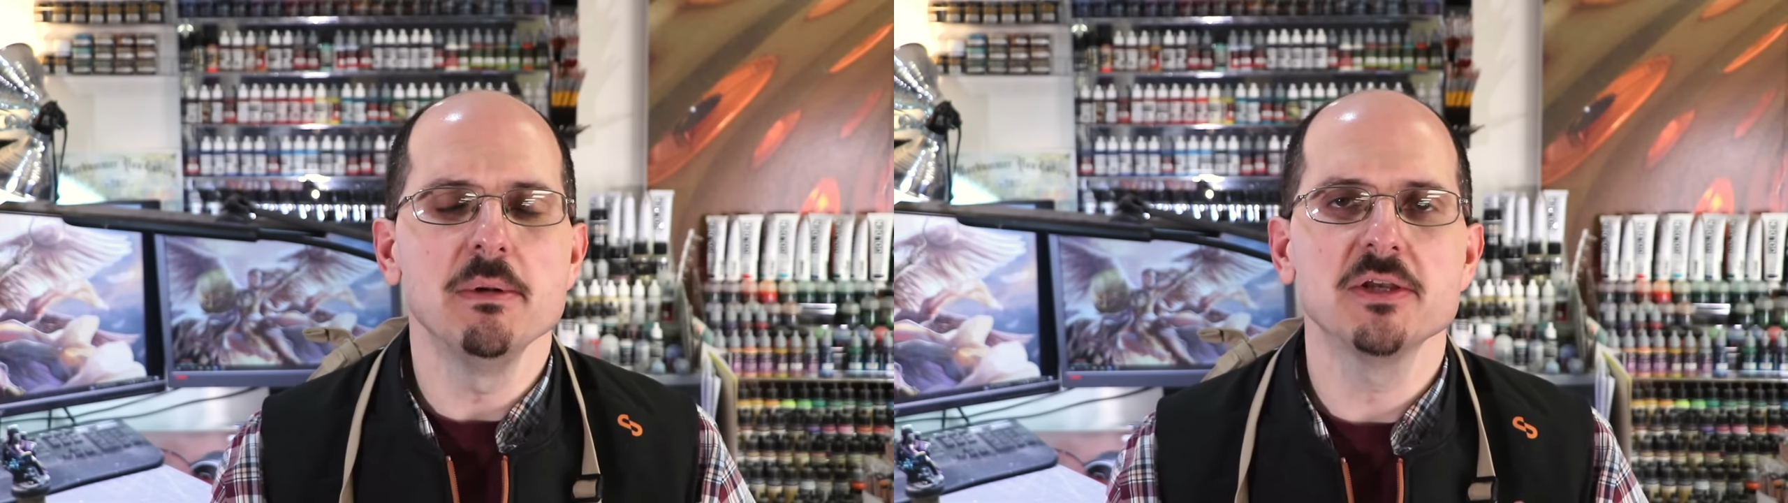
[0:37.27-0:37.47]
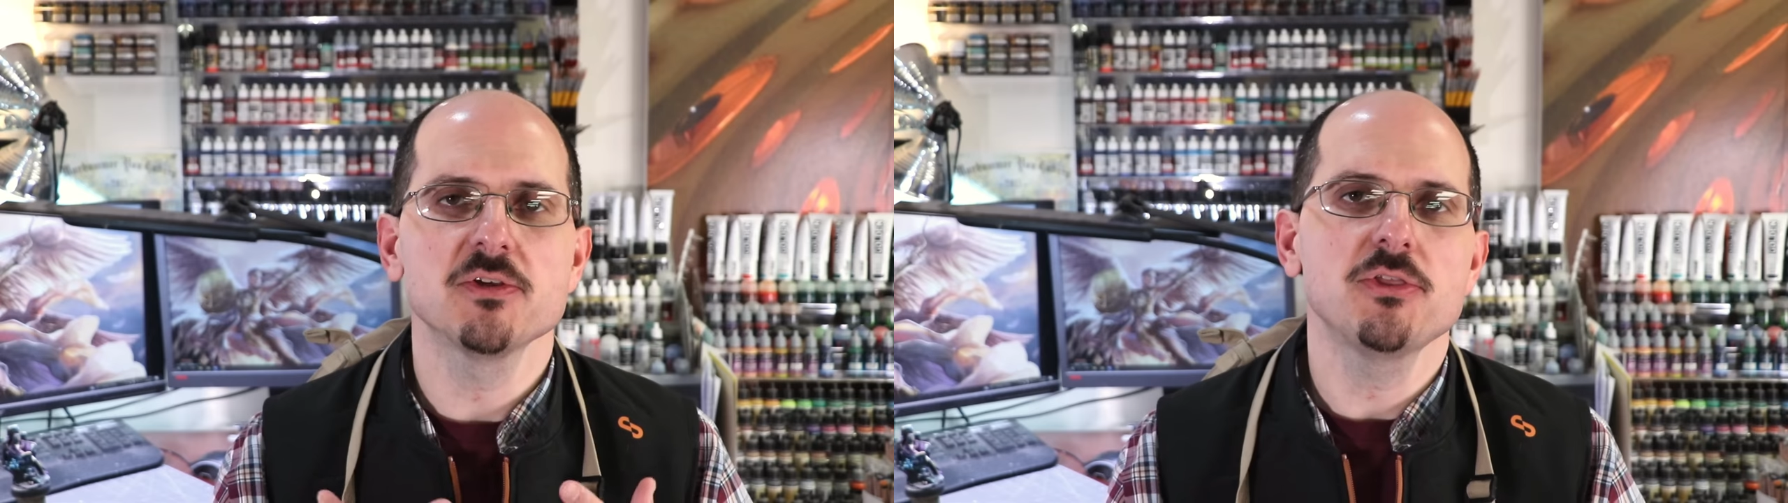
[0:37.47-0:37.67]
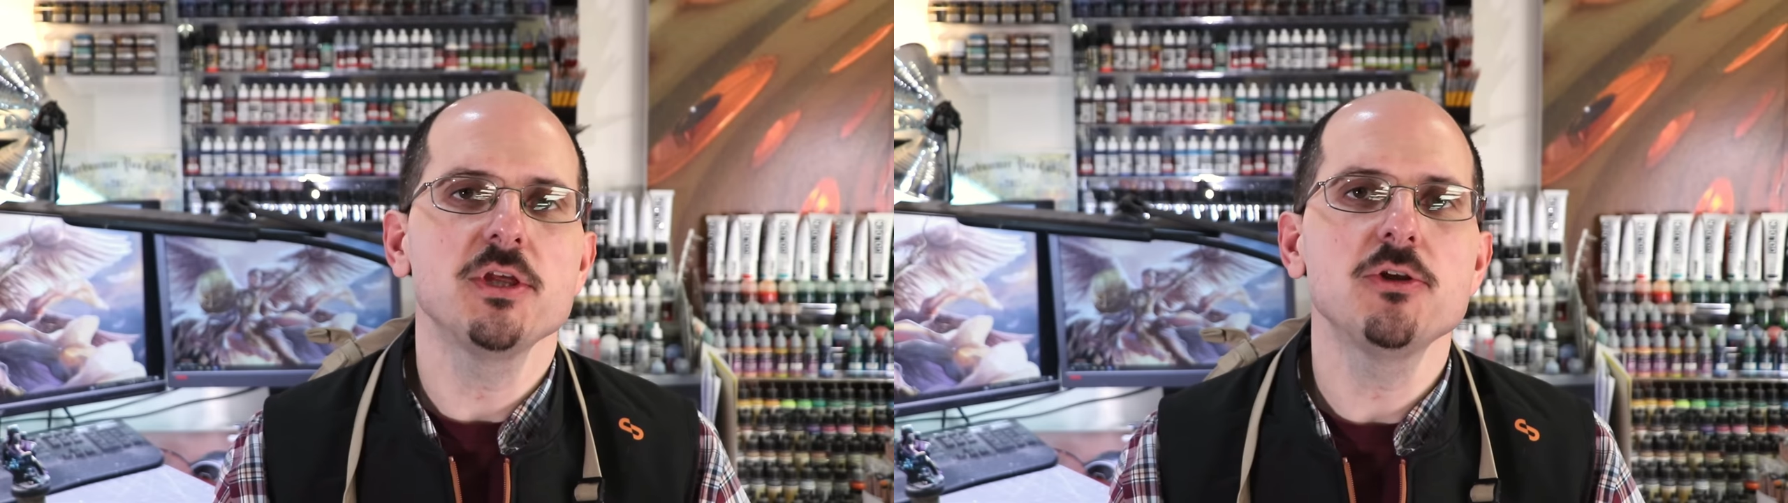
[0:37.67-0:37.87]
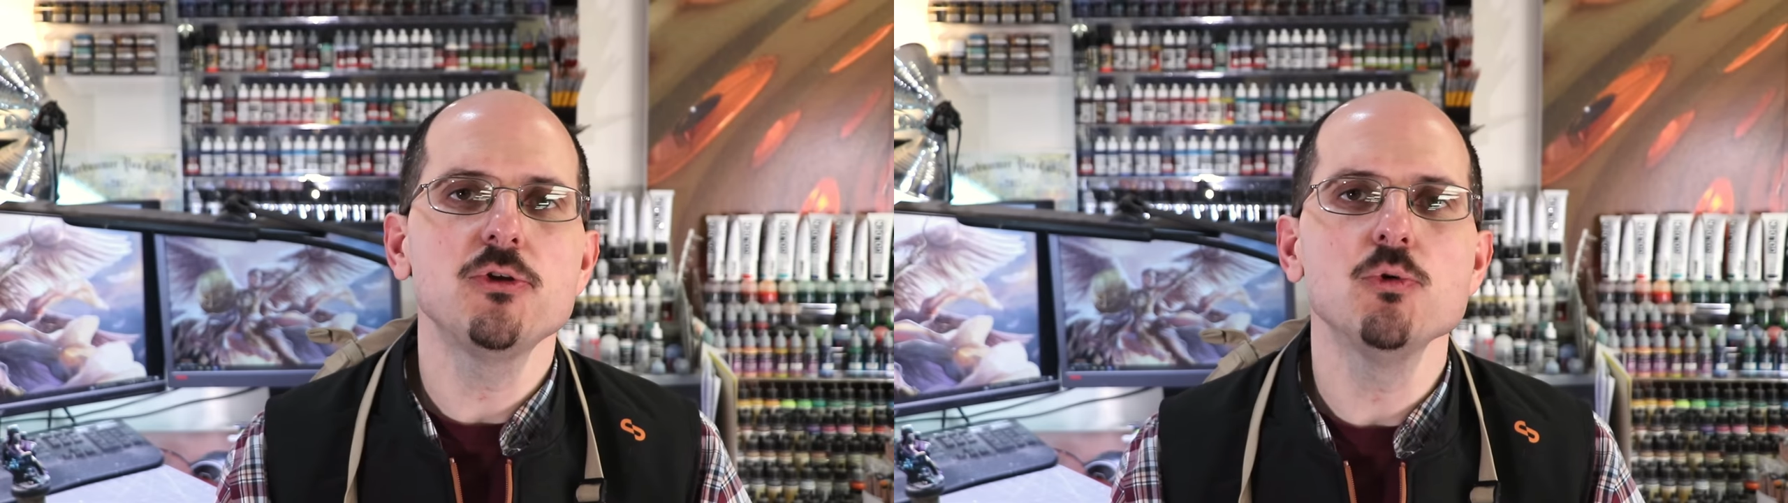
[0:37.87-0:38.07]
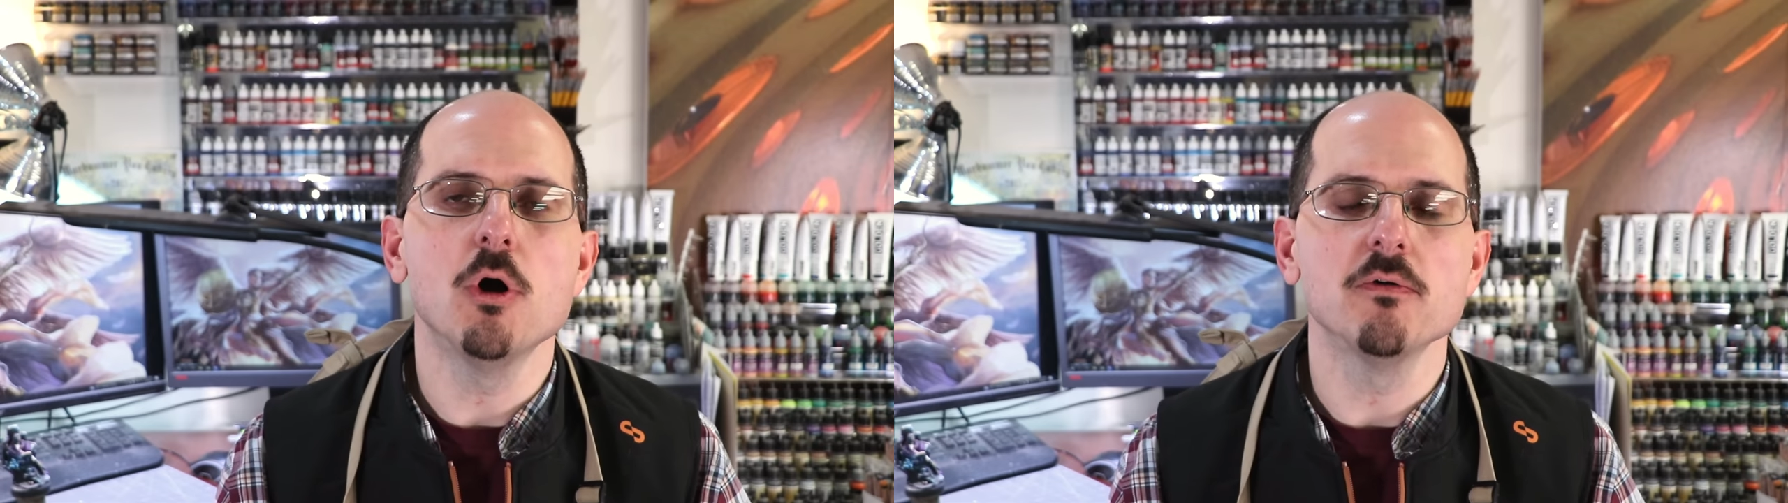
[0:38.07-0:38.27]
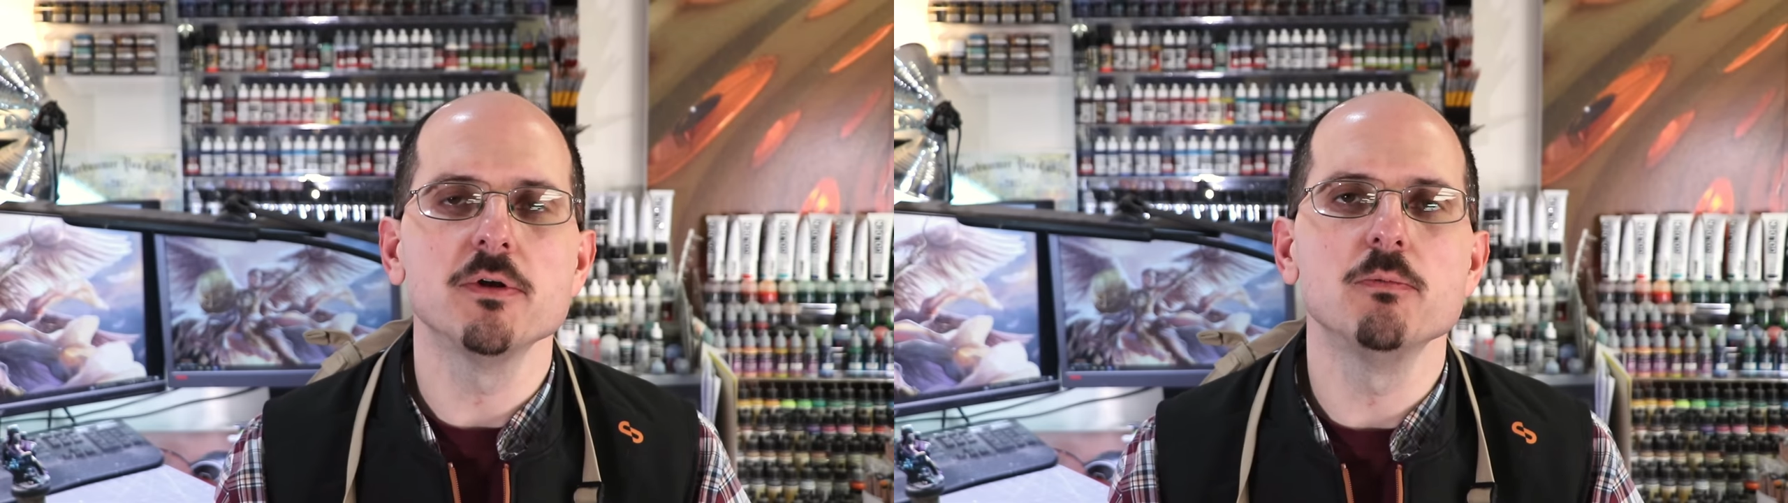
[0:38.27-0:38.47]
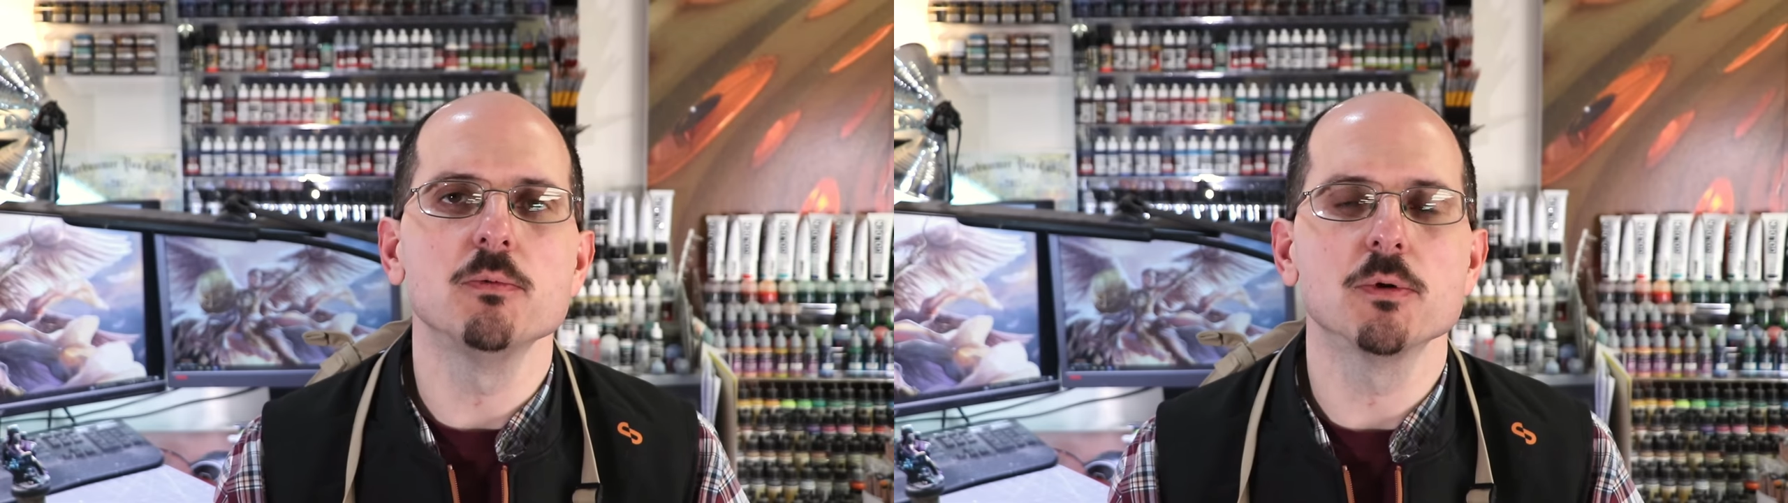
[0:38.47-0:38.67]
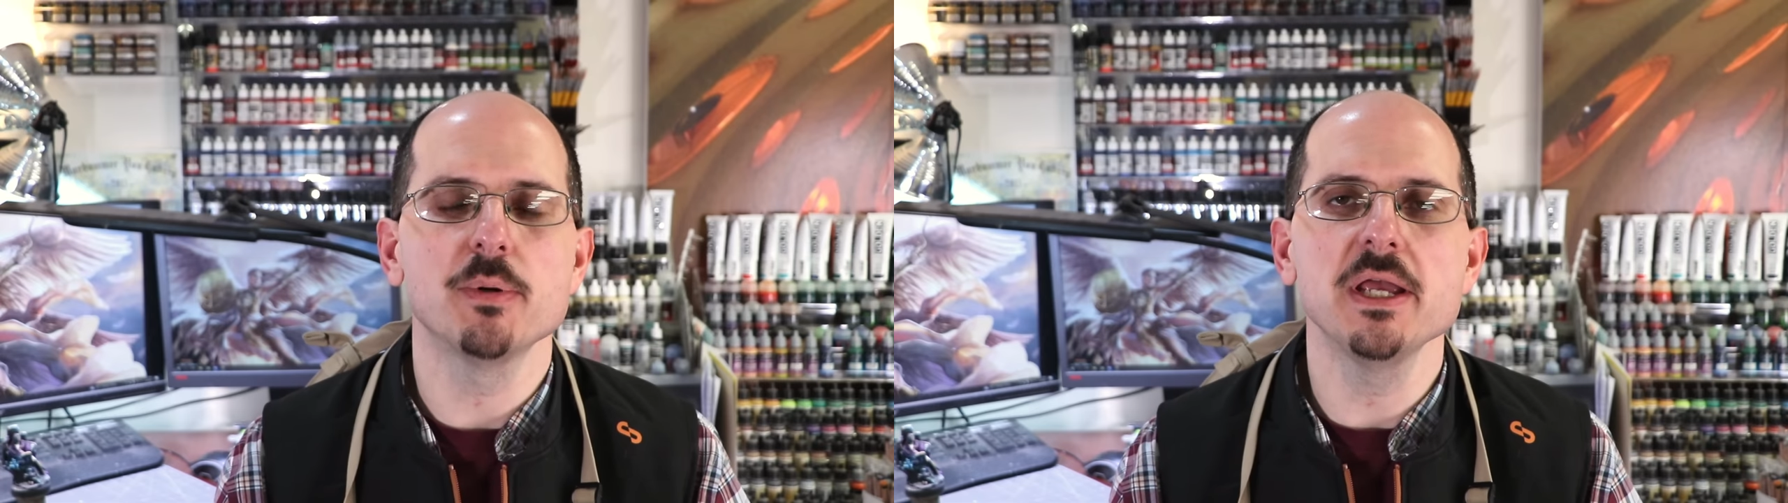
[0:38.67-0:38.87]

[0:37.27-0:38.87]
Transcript: because I think too often when we're